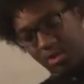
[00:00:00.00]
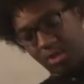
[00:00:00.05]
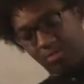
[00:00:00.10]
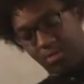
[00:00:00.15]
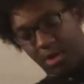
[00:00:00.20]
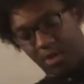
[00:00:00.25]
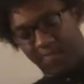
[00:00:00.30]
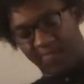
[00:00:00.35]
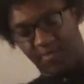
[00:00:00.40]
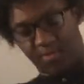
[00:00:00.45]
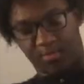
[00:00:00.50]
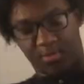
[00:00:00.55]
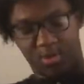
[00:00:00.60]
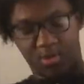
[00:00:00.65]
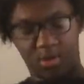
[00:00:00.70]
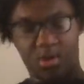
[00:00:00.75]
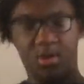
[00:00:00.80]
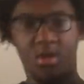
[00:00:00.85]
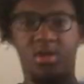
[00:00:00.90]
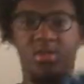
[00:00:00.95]
She bought it for me.
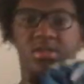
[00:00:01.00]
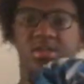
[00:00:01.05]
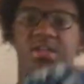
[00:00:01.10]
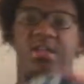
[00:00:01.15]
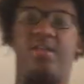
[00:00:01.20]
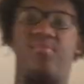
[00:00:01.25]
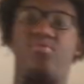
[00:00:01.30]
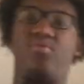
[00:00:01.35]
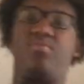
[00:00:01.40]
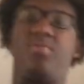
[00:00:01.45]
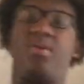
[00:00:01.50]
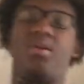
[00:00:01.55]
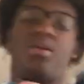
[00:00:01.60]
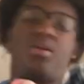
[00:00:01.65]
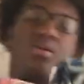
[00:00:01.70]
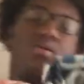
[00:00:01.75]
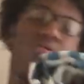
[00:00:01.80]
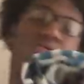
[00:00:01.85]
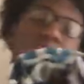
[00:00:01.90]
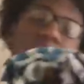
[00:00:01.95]
It's a debut
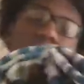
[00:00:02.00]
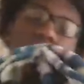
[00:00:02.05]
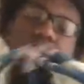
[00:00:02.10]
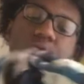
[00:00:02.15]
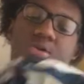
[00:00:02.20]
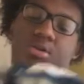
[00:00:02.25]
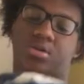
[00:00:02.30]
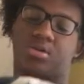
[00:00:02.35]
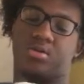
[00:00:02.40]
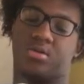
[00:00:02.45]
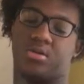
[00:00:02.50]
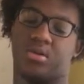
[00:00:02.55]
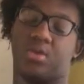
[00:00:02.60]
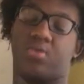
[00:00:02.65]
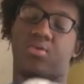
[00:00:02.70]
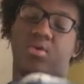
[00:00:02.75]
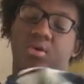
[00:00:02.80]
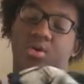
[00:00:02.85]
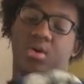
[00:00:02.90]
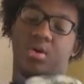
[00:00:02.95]
blanket, you know what I'm saying? It's
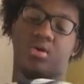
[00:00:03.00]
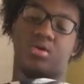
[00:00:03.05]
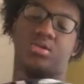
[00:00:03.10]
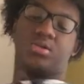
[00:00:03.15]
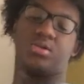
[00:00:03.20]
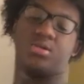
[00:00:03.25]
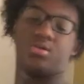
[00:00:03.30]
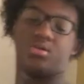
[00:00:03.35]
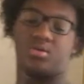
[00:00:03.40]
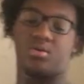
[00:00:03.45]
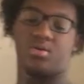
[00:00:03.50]
real cozy.